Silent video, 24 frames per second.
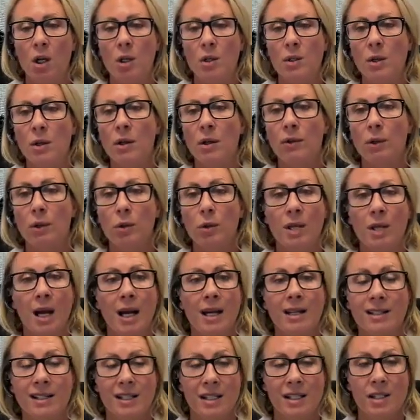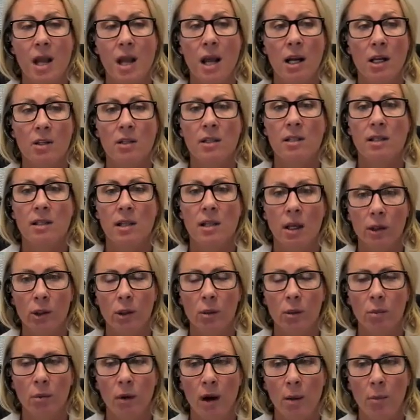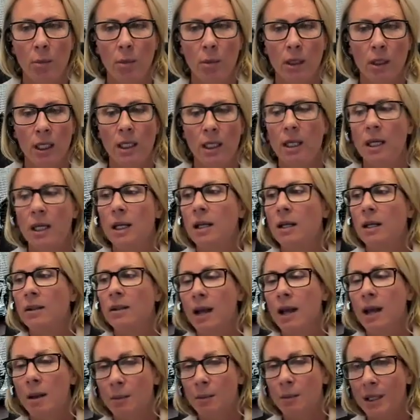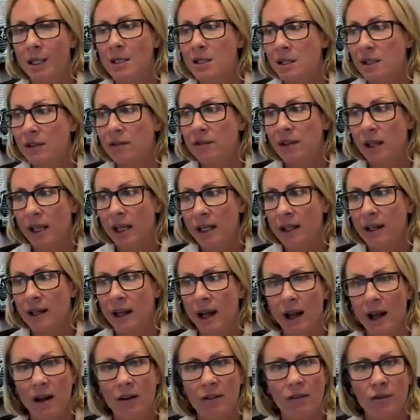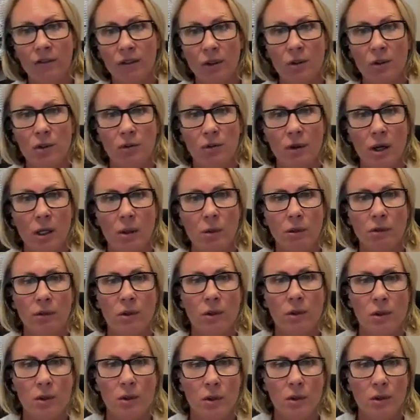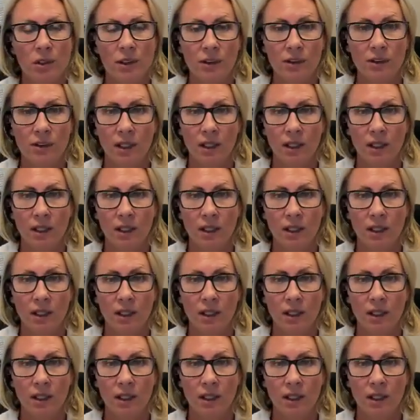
So that if you decided to sell your property, that means that they have first right of refusal to